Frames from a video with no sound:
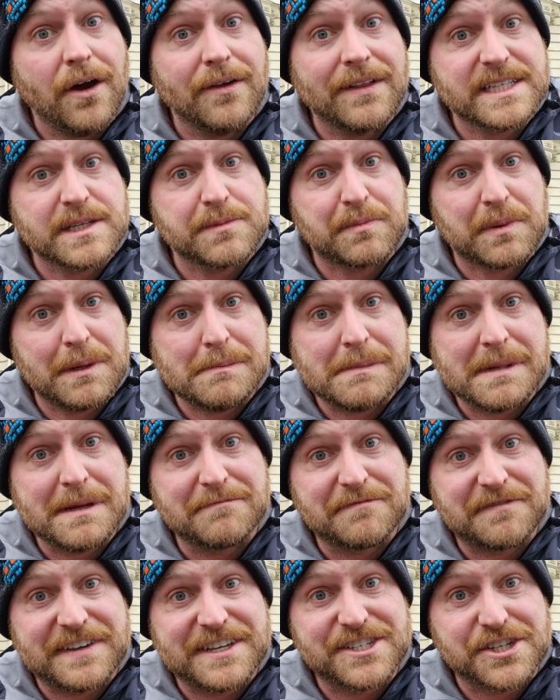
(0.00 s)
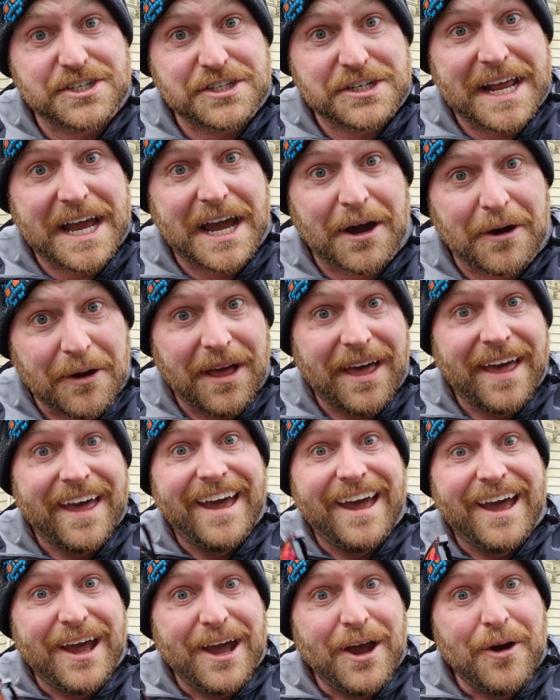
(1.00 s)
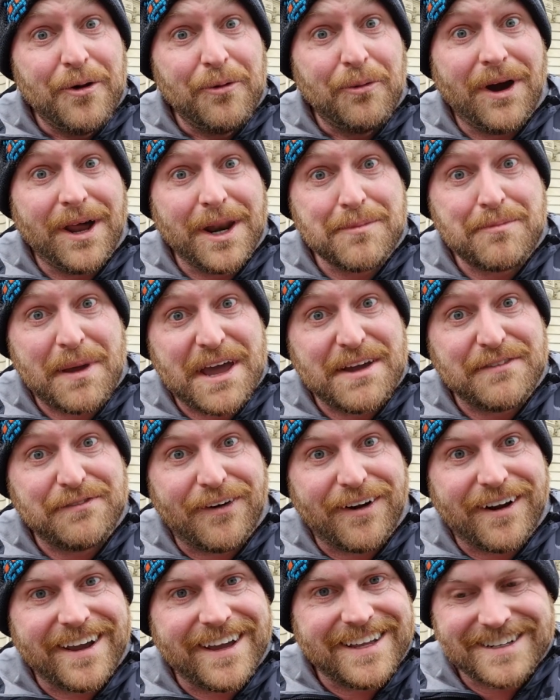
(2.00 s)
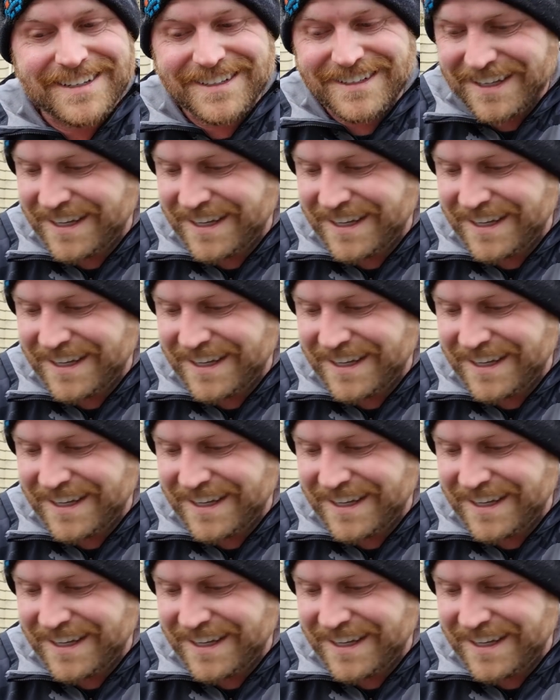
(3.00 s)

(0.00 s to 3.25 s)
oh, that's a premium feature now. Want to pay for it?